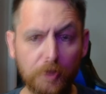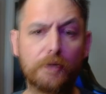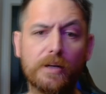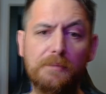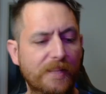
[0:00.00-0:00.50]

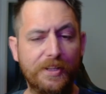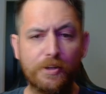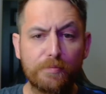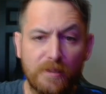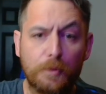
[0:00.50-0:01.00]
grips.
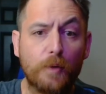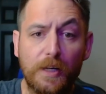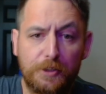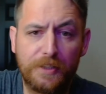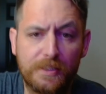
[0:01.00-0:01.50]
You're probably
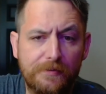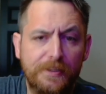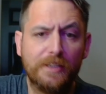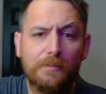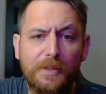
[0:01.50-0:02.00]
watching this
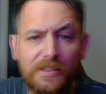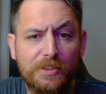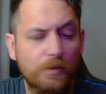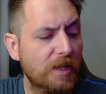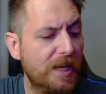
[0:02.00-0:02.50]
video
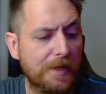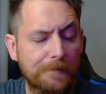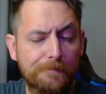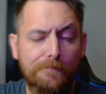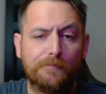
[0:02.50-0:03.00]
because you like
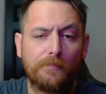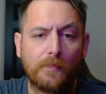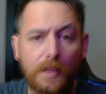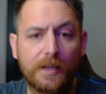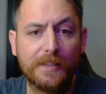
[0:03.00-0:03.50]

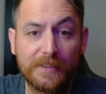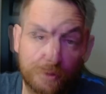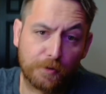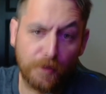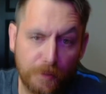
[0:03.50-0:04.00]

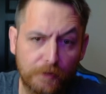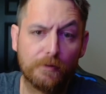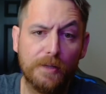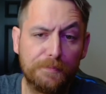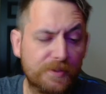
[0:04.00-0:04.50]
controller
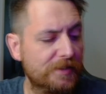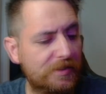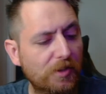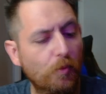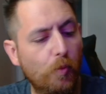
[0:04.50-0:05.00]
grips, and
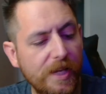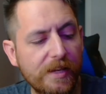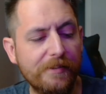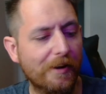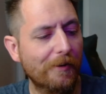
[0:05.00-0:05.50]
so
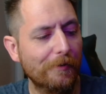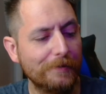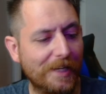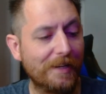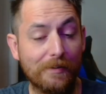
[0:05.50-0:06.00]

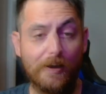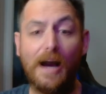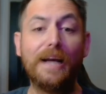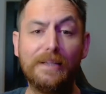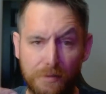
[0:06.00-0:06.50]

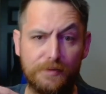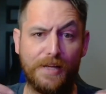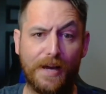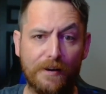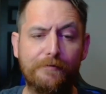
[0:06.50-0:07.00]
I don't
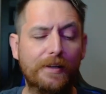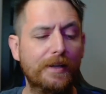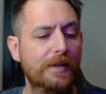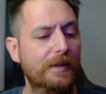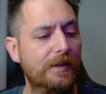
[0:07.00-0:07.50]
have
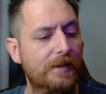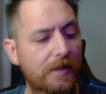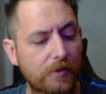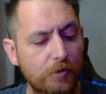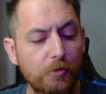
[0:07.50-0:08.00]

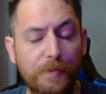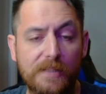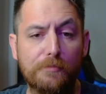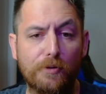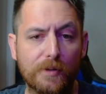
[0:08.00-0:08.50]
a loop
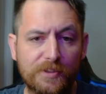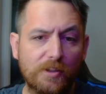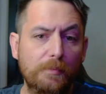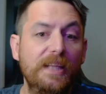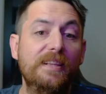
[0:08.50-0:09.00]
anymore. And
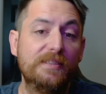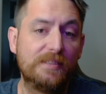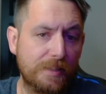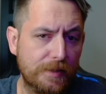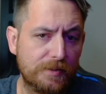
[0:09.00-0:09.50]
so many of
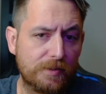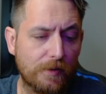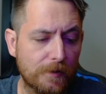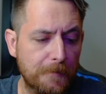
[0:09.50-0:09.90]
these things are,